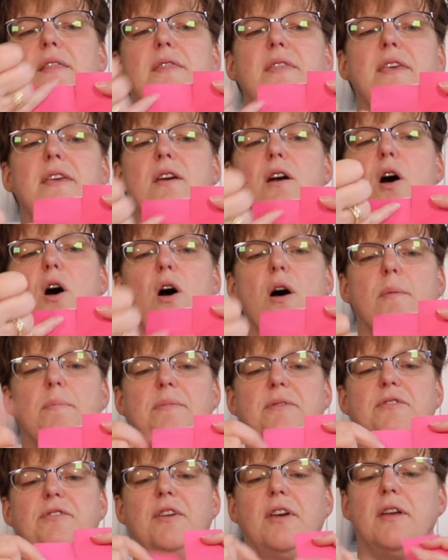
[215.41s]
the
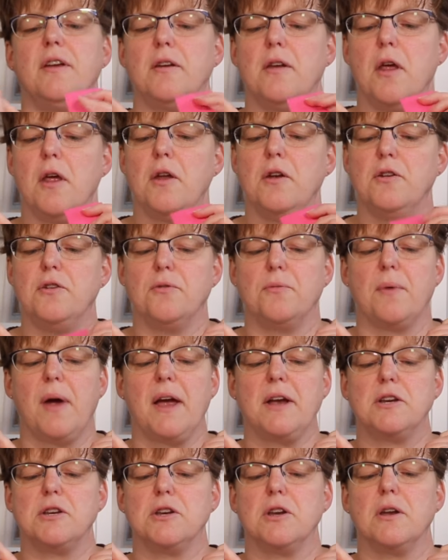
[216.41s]
opposite
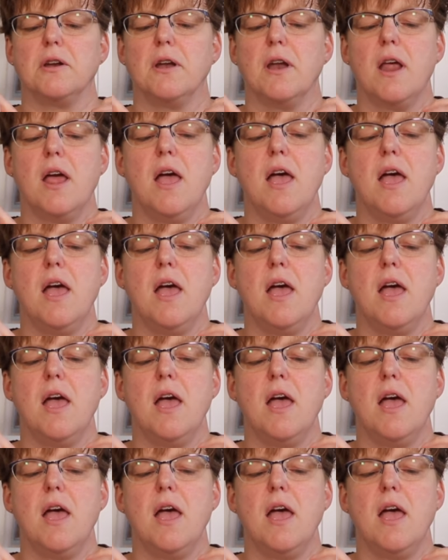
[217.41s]
direction.